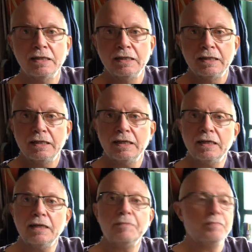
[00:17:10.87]

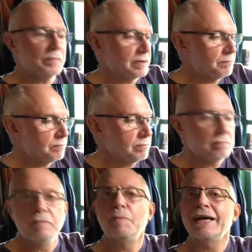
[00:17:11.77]

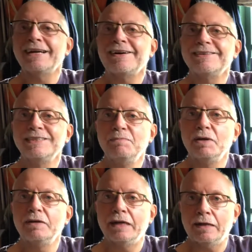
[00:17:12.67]
The Benghazi
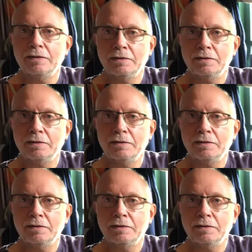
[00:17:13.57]
burner.